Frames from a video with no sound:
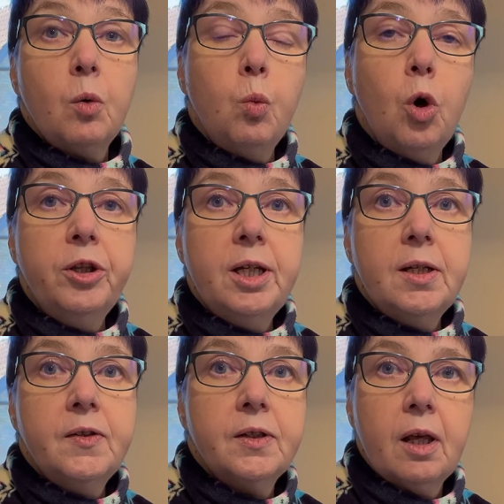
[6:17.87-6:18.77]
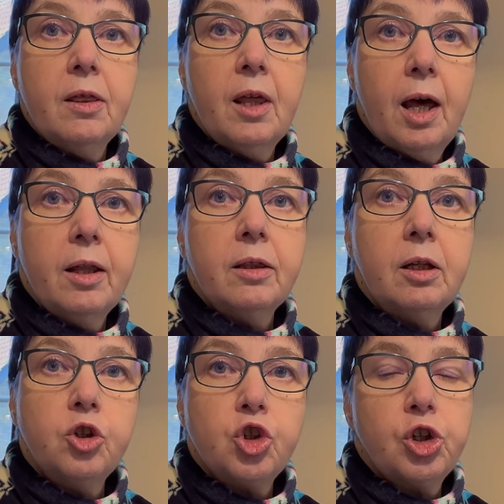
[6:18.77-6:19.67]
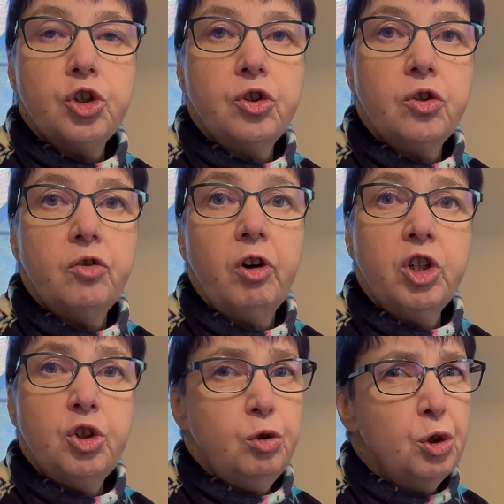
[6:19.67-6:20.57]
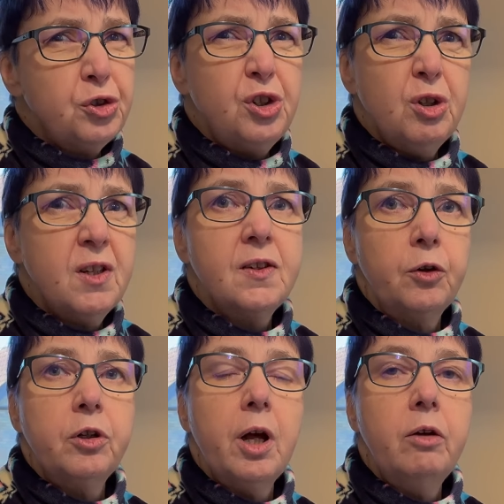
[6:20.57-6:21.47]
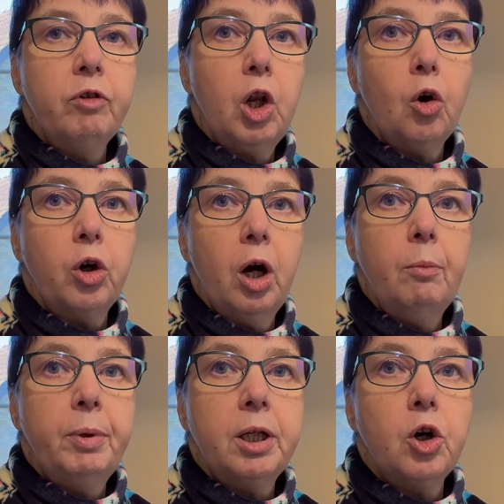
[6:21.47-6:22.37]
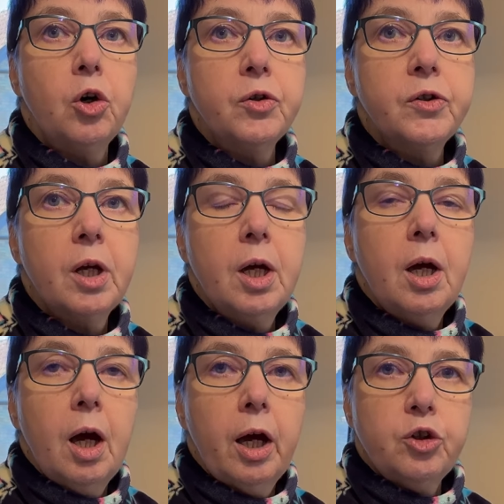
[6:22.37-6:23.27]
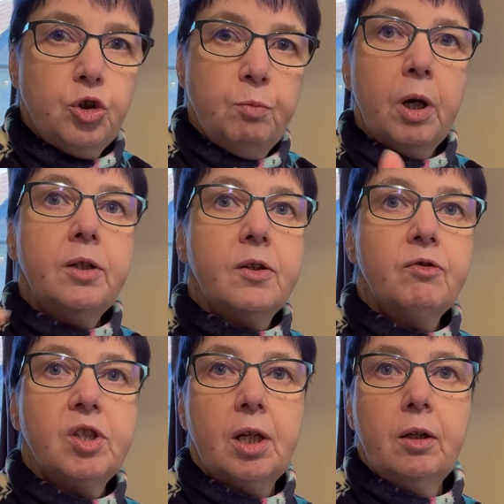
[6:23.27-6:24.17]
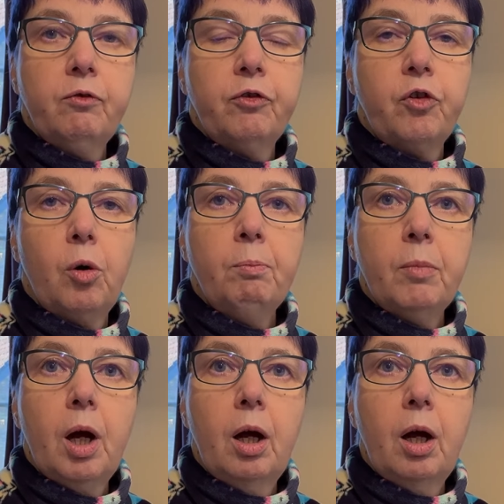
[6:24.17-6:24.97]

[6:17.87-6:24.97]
One is that the instructions advise you not to do this on an overlocker, because as you might have seen from